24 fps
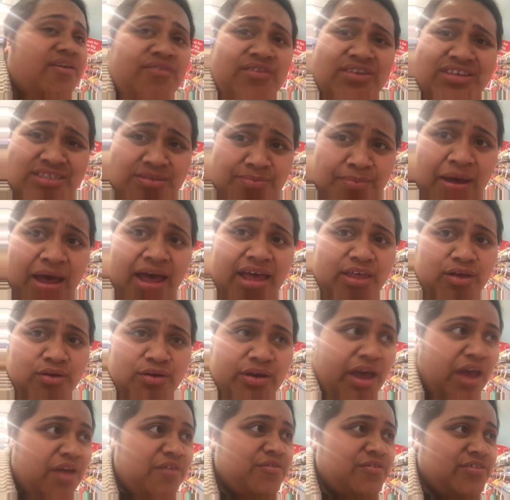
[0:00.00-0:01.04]
if you're smart, you'll
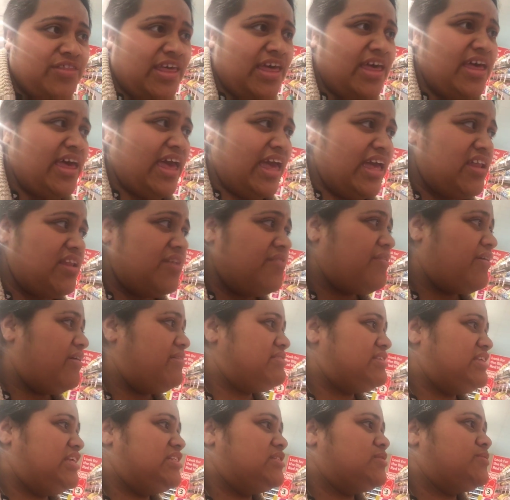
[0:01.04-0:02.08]
go for the 85
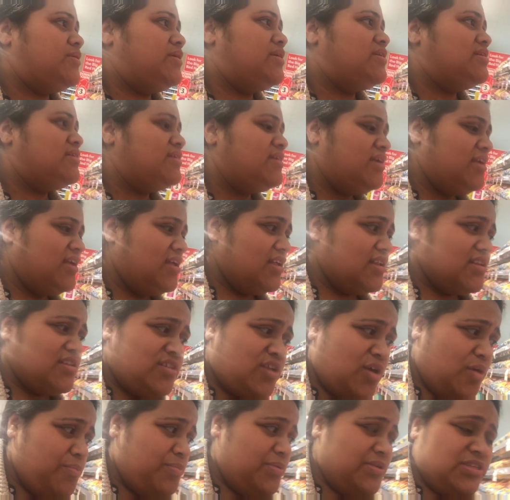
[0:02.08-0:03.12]
cents one.
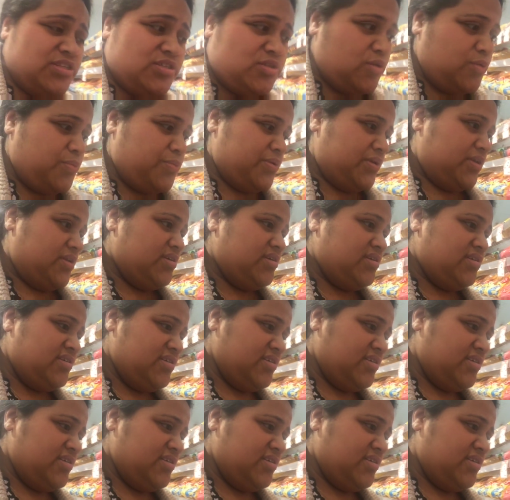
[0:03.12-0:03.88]
Don't be stupid.